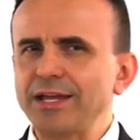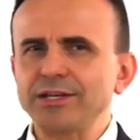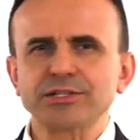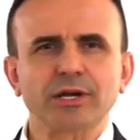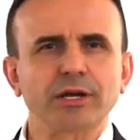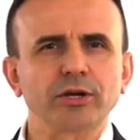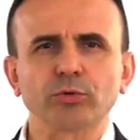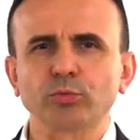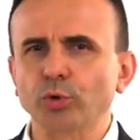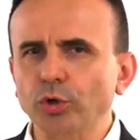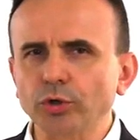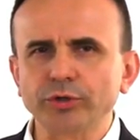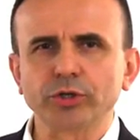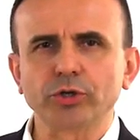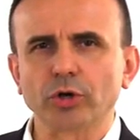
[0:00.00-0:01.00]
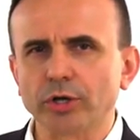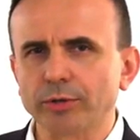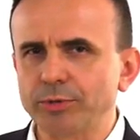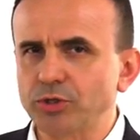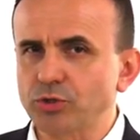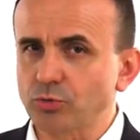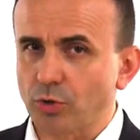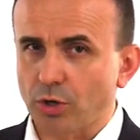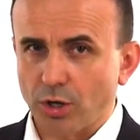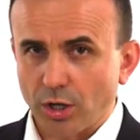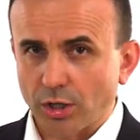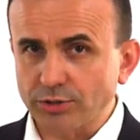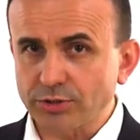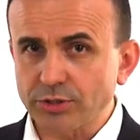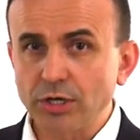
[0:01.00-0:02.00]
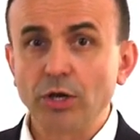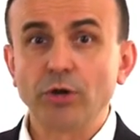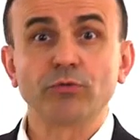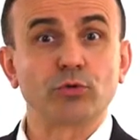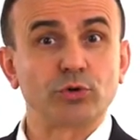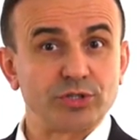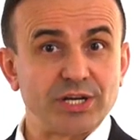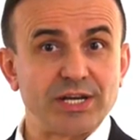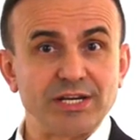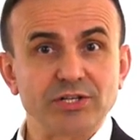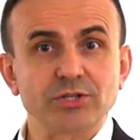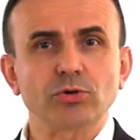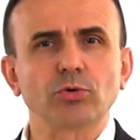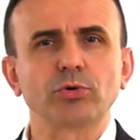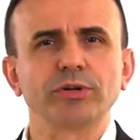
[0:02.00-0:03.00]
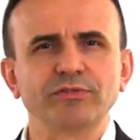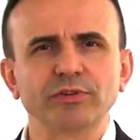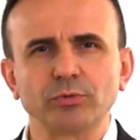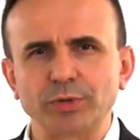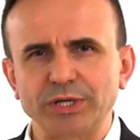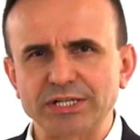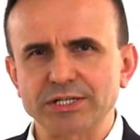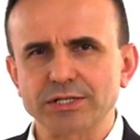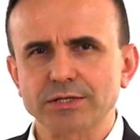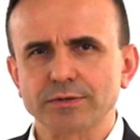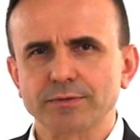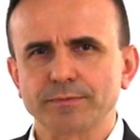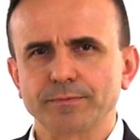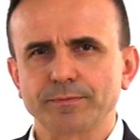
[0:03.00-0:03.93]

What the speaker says: entire world economy to a halt for days or even weeks.